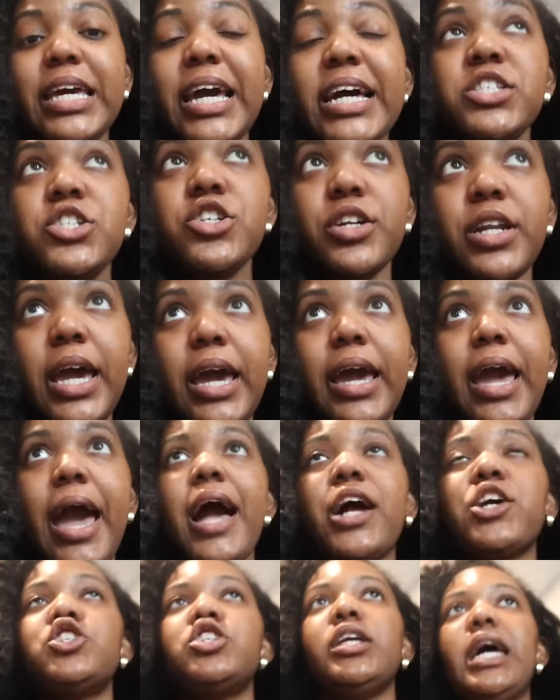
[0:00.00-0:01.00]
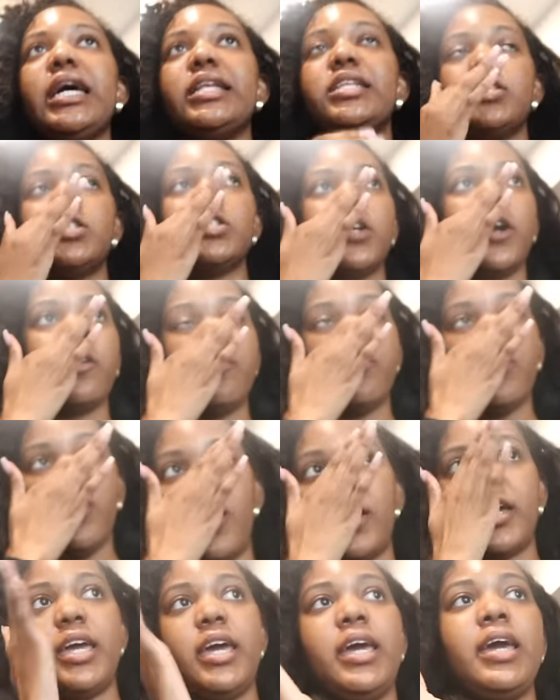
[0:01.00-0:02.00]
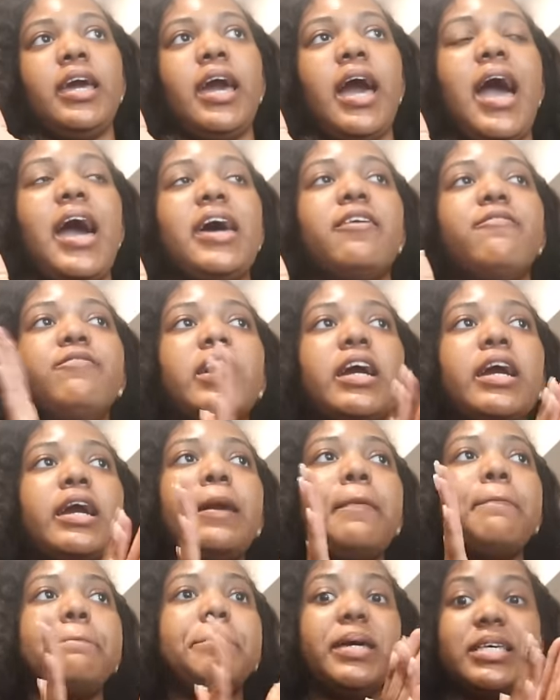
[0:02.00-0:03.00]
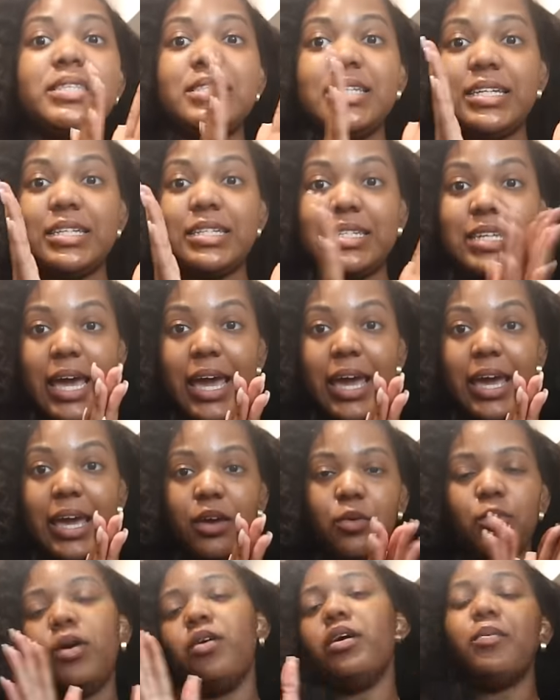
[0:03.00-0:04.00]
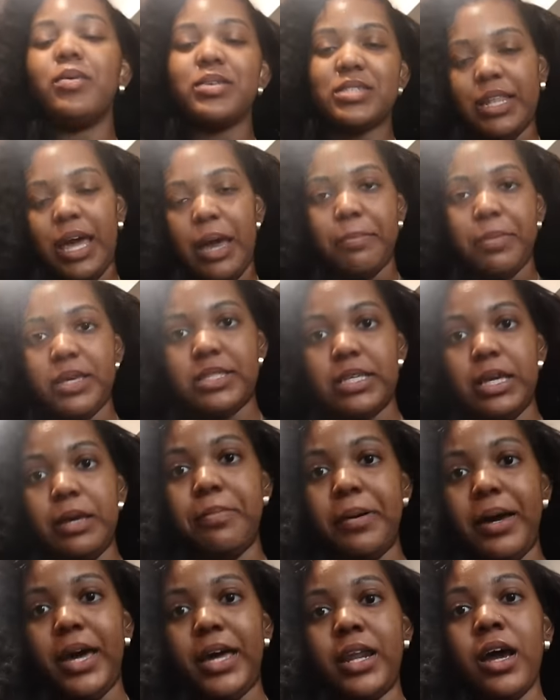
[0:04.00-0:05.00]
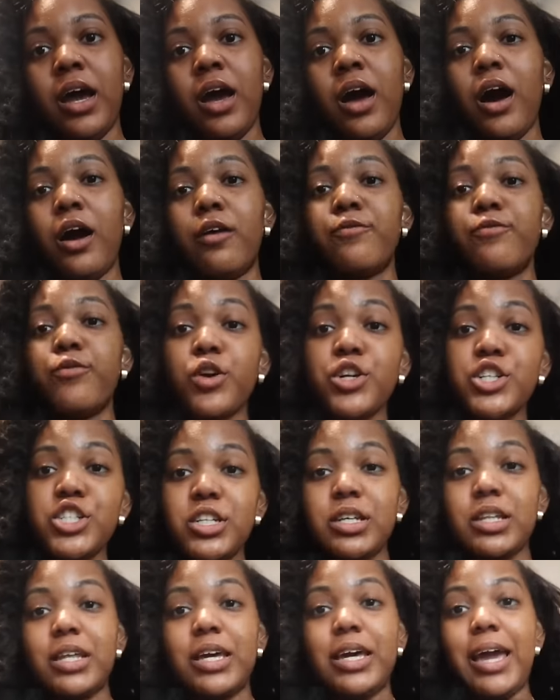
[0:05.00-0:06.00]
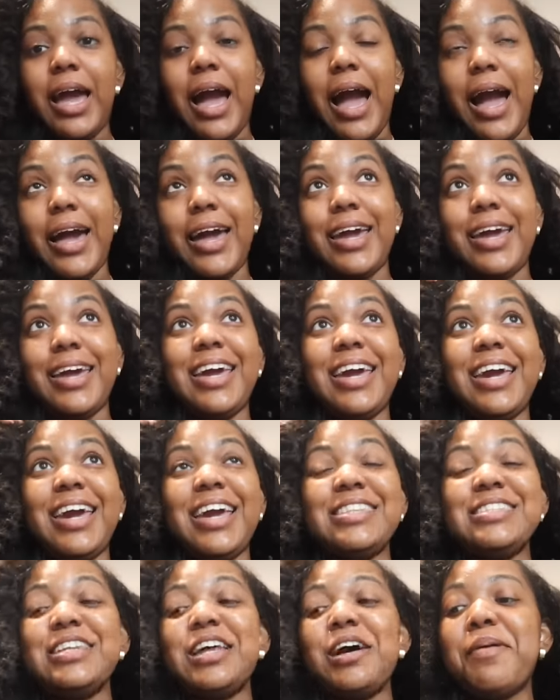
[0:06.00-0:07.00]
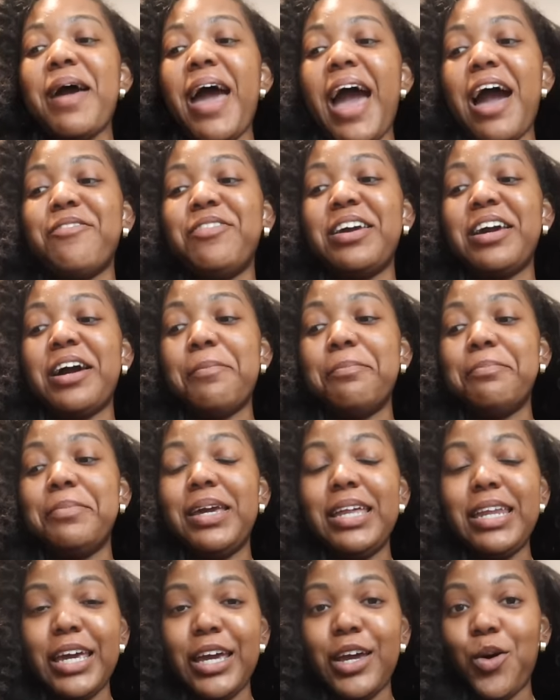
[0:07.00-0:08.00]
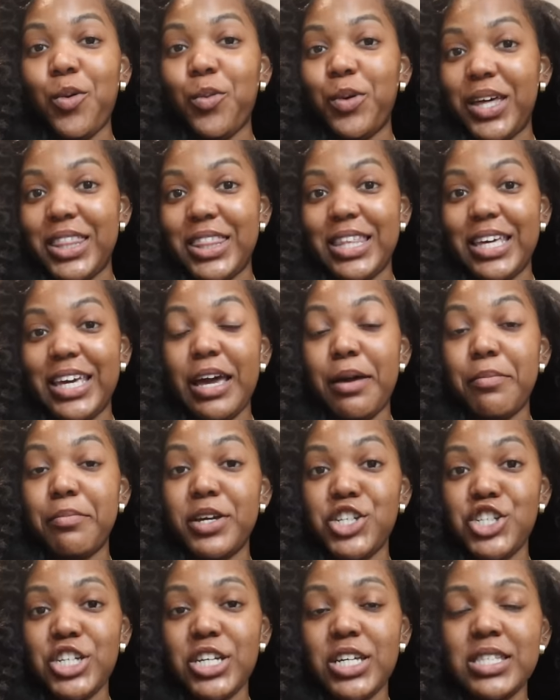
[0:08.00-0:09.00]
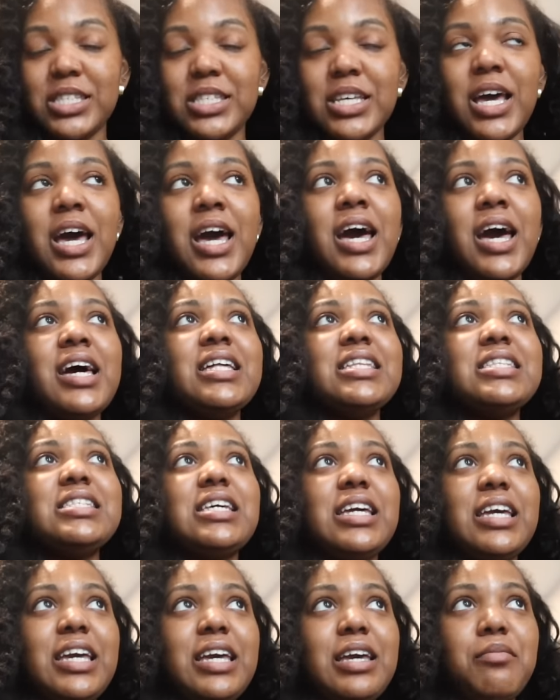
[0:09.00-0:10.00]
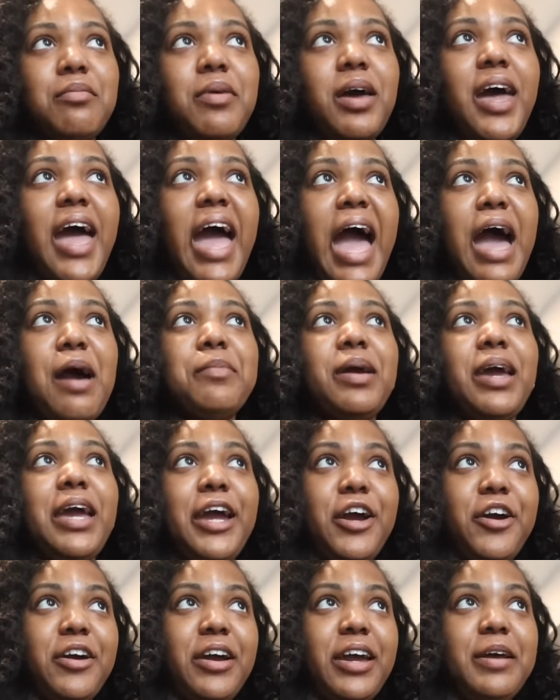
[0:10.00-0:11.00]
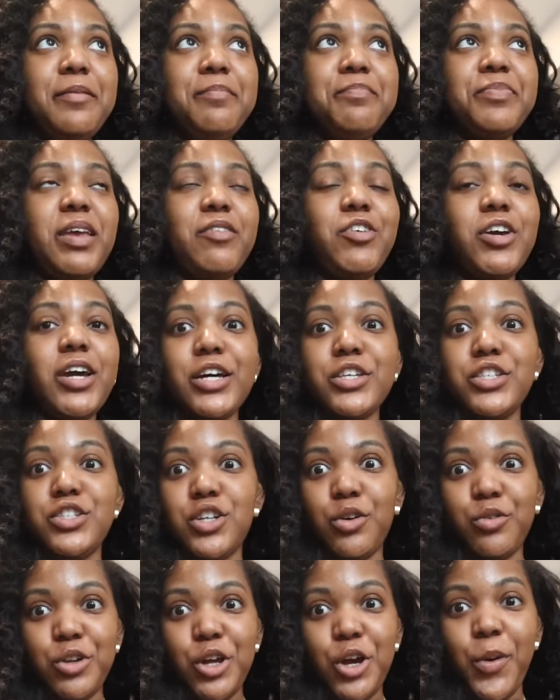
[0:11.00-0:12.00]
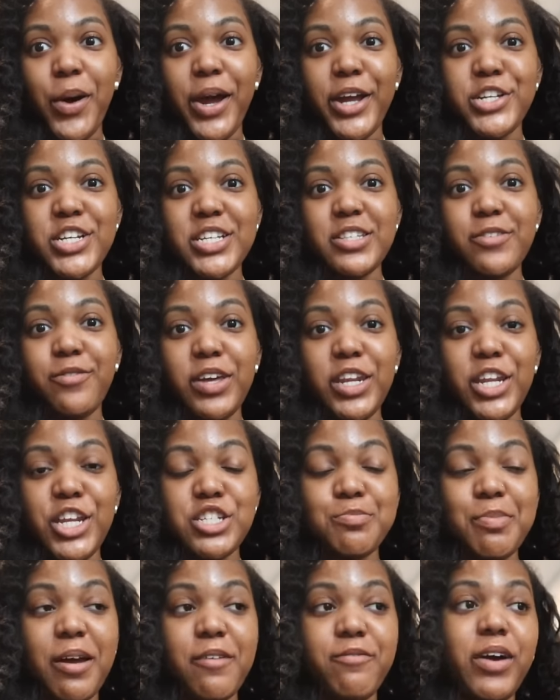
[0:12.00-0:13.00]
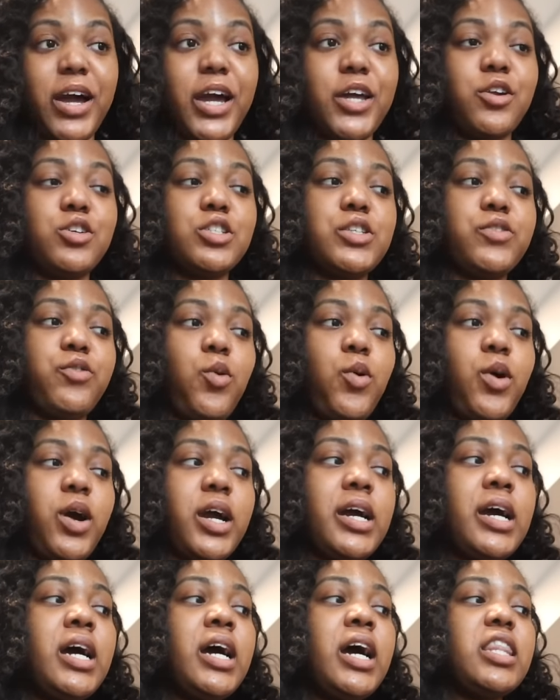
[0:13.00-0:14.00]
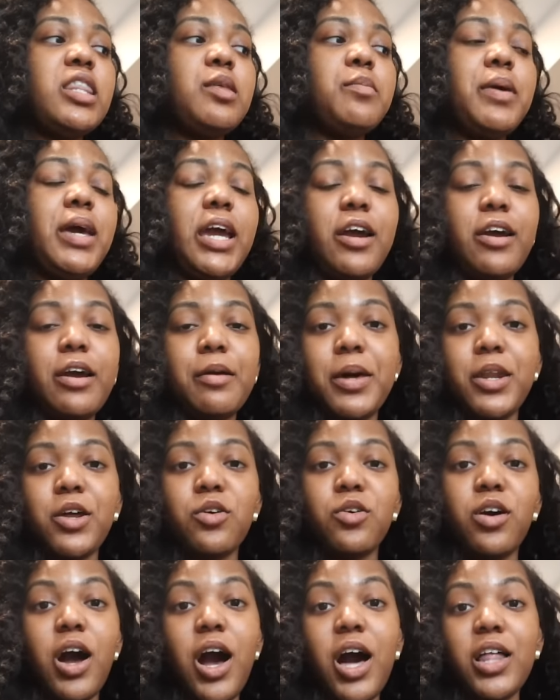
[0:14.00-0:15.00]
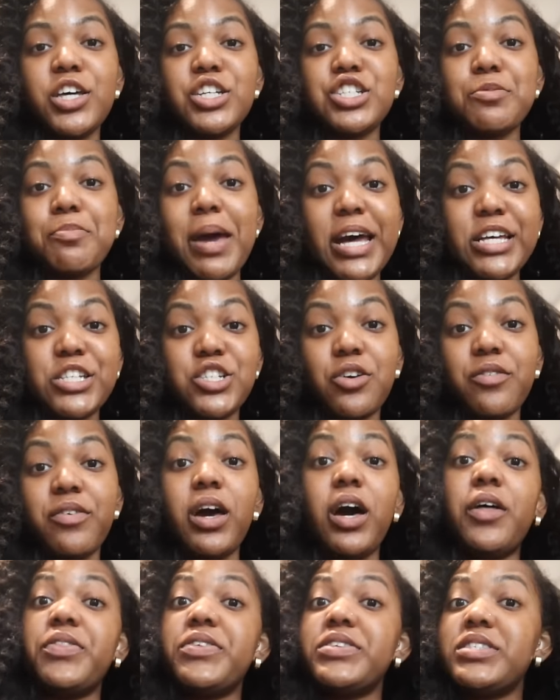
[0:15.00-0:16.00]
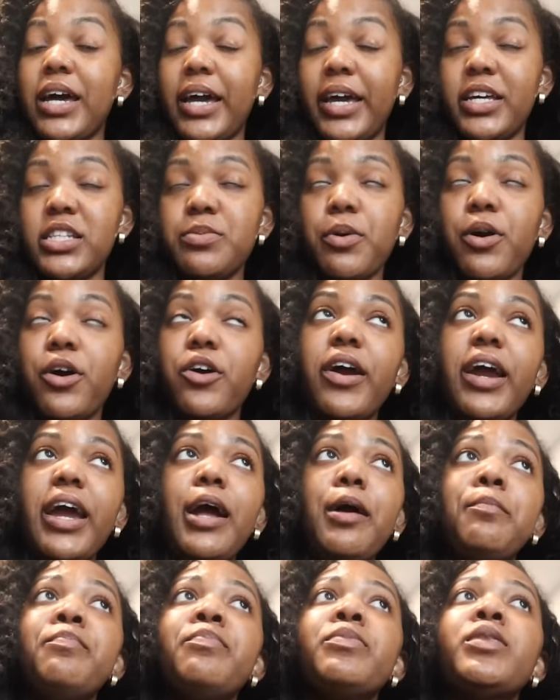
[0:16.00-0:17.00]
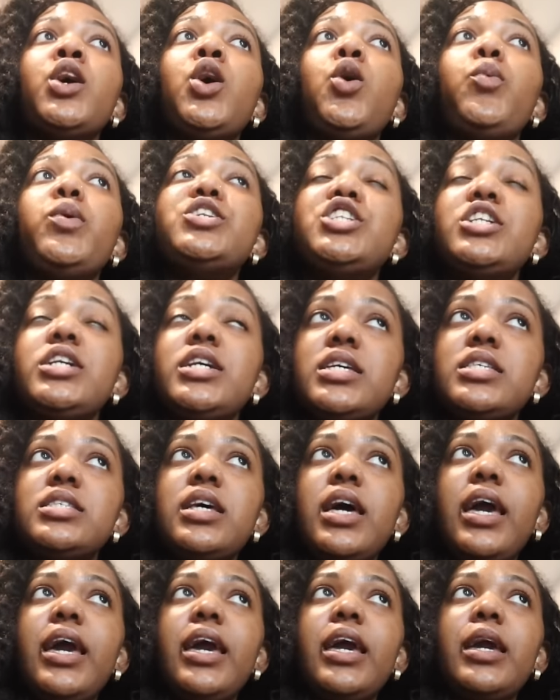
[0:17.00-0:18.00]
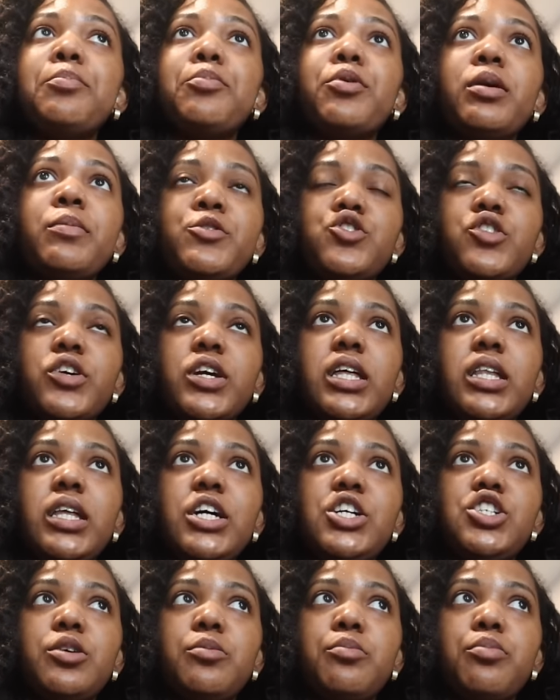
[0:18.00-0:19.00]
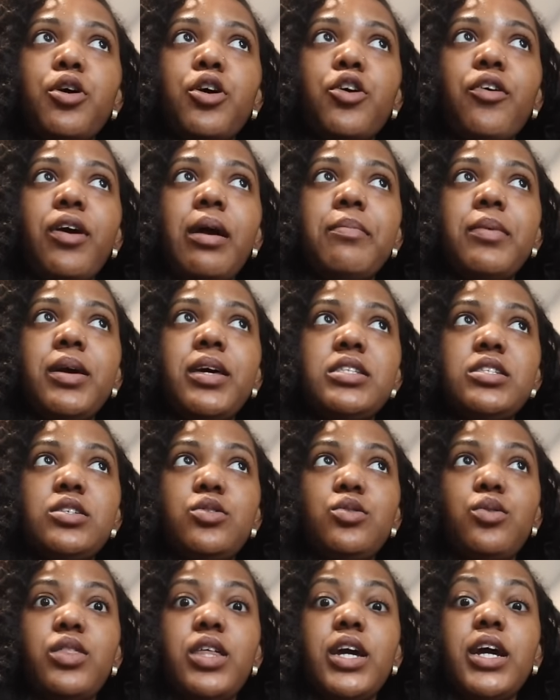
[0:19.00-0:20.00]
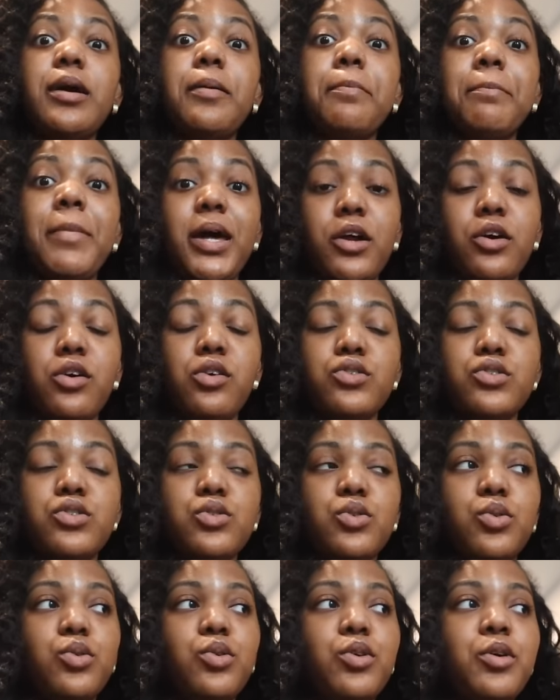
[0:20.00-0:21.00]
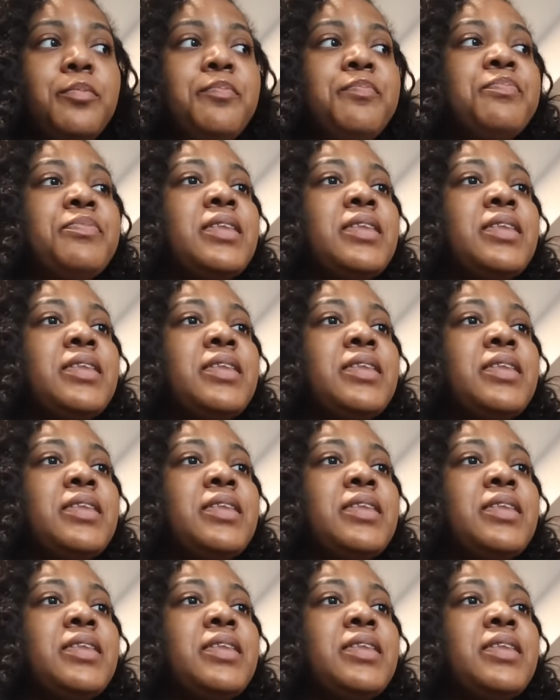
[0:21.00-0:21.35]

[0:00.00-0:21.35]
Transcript: Yesterday actually I did start vlogging. I had a very busy day. Well, it wasn't that busy, but unfortunately I ended up having a meeting with the admissions team at Meharry. If you guys don't know, I just finished my finals for the Meharry Medical College Master of Health Science program, which is a pre-matriculation program into their medical school.